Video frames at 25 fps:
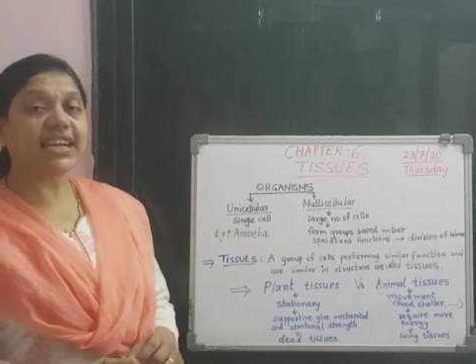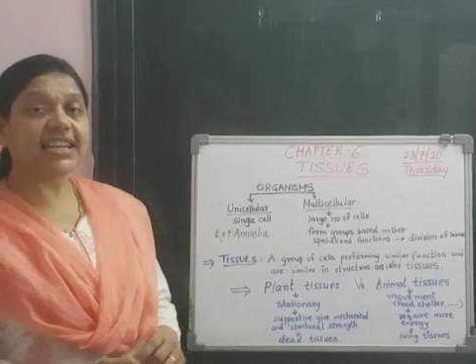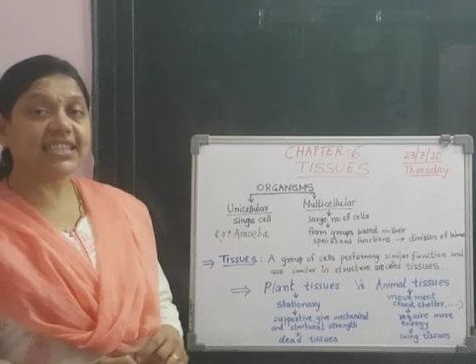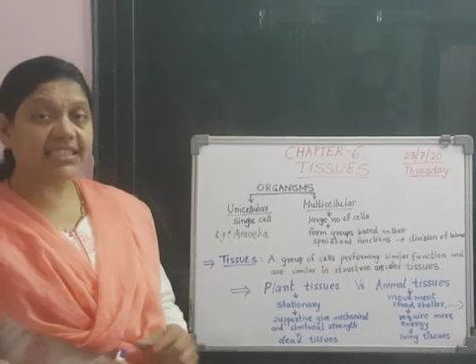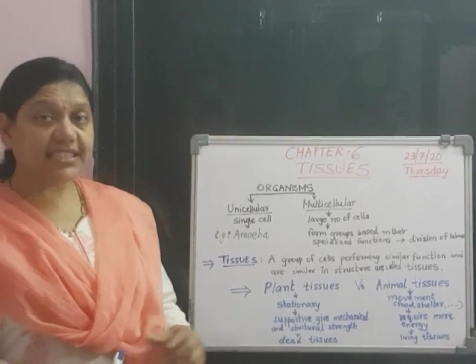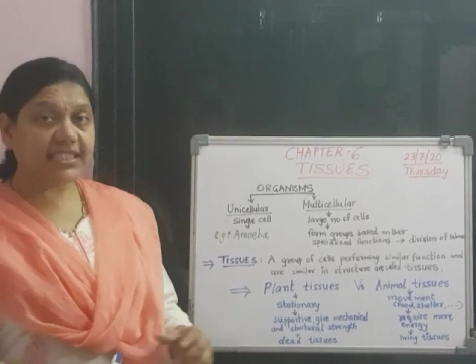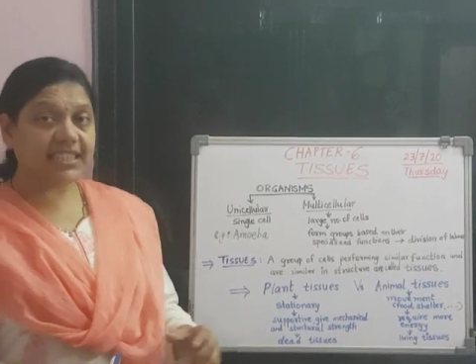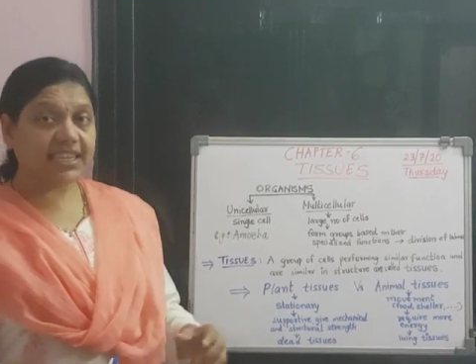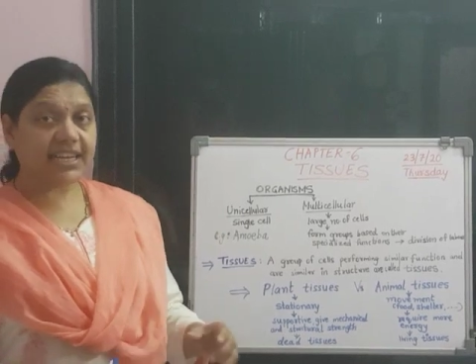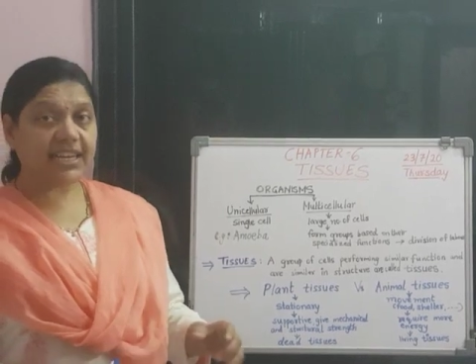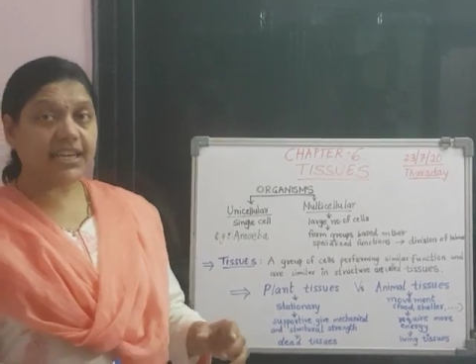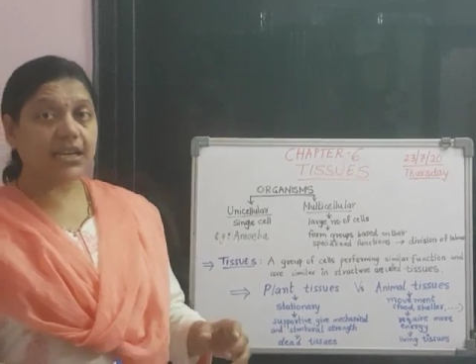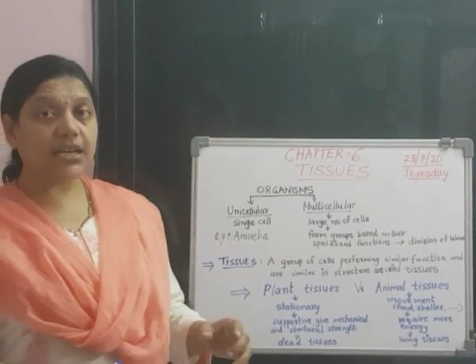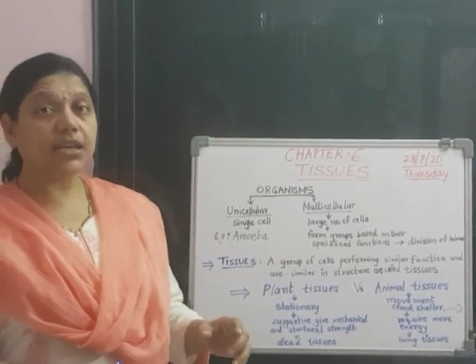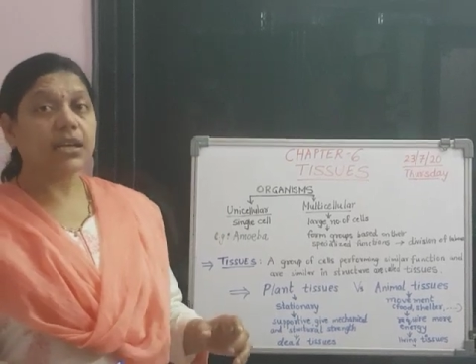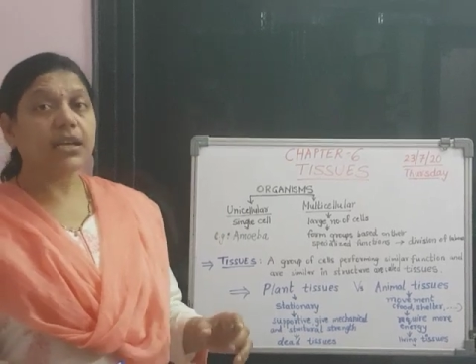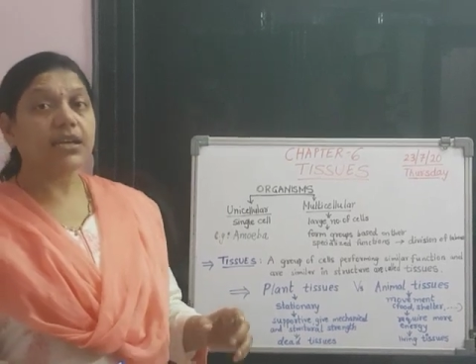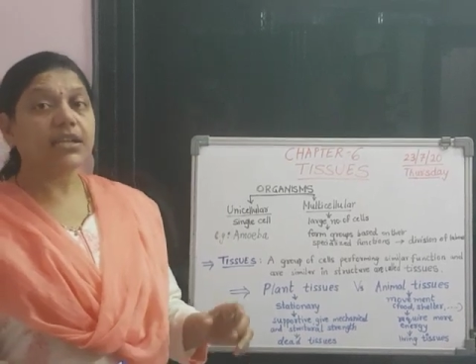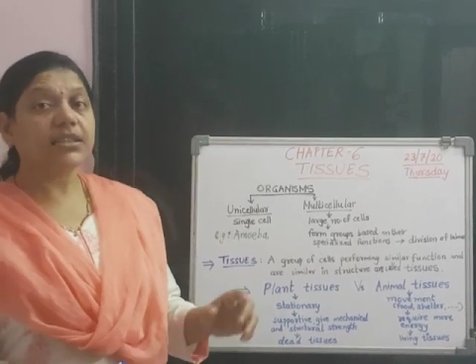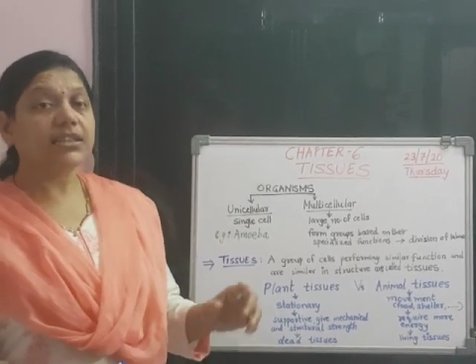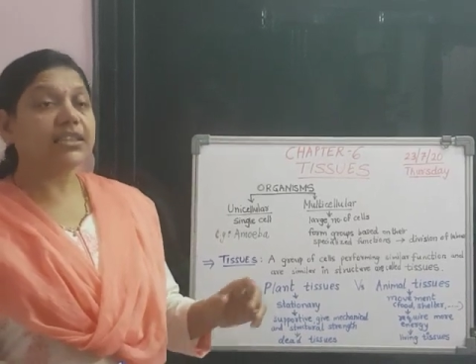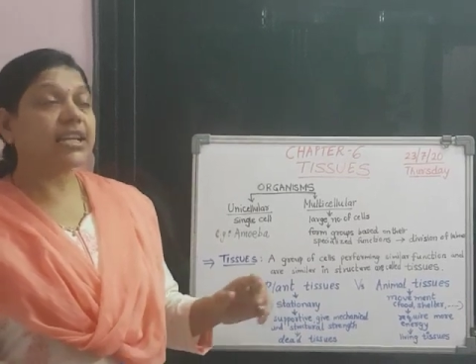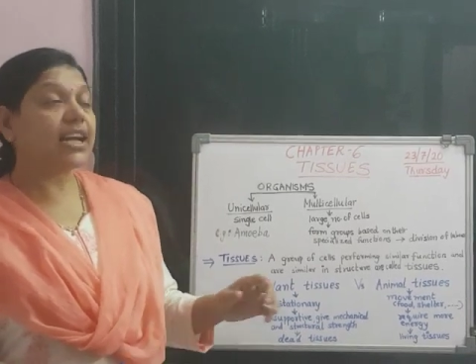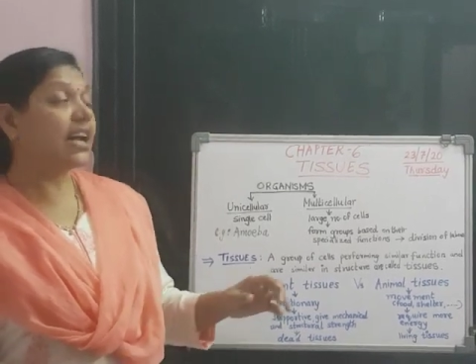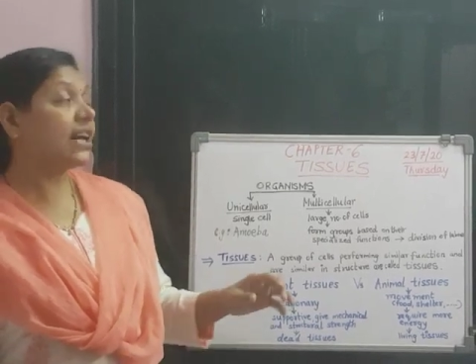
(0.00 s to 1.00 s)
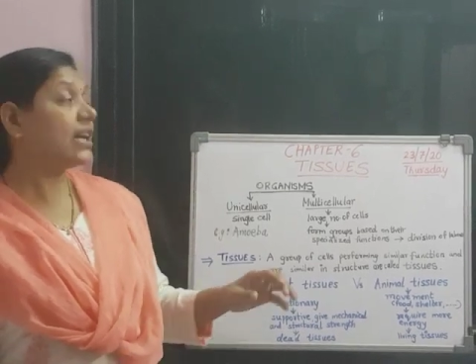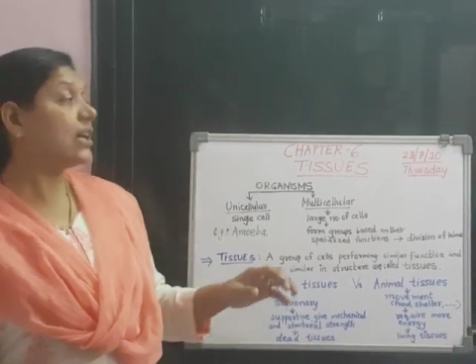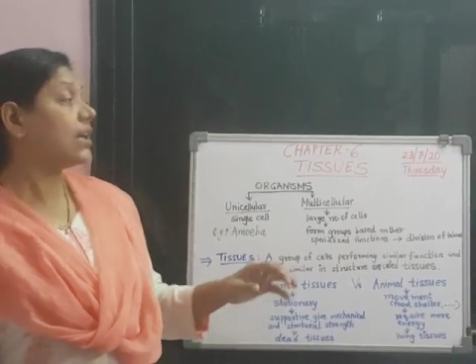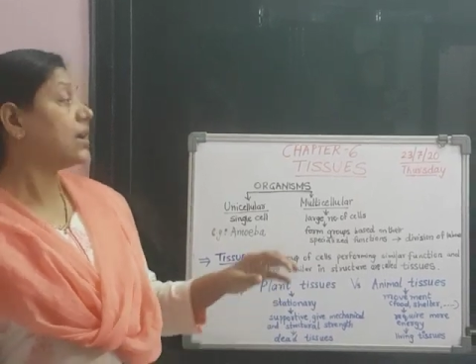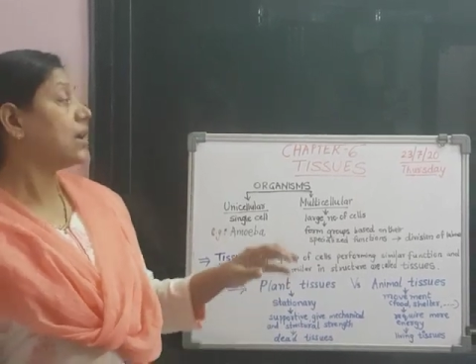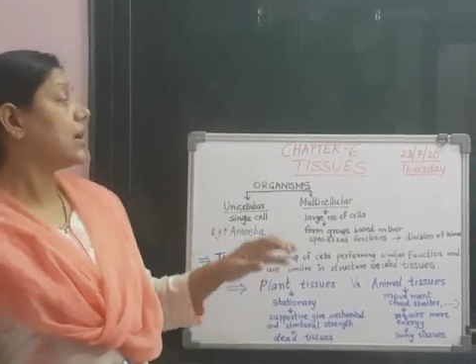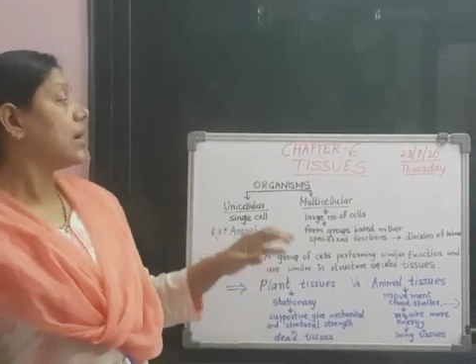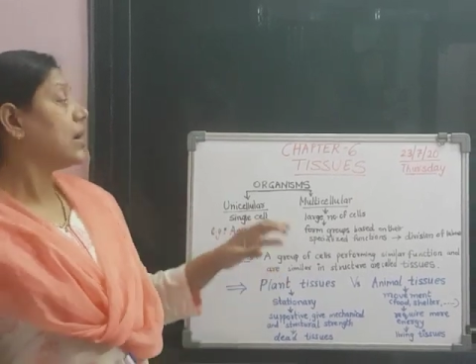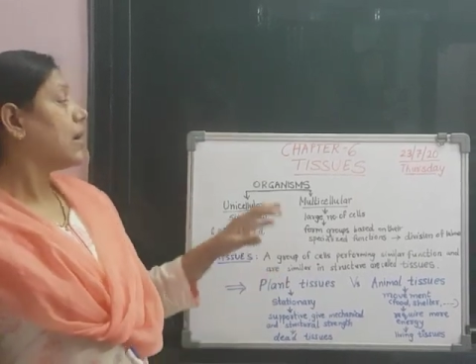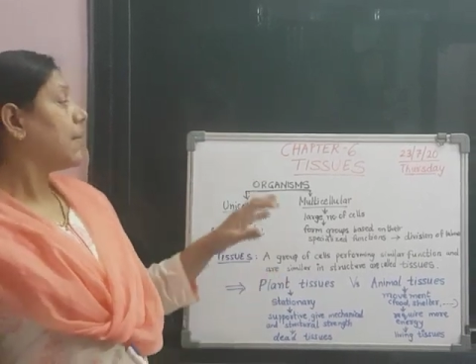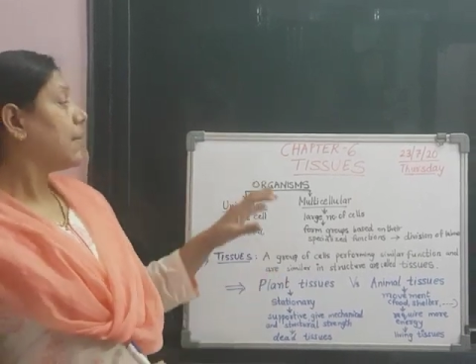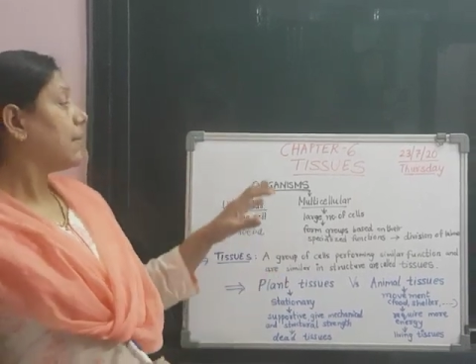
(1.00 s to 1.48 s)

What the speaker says: I said that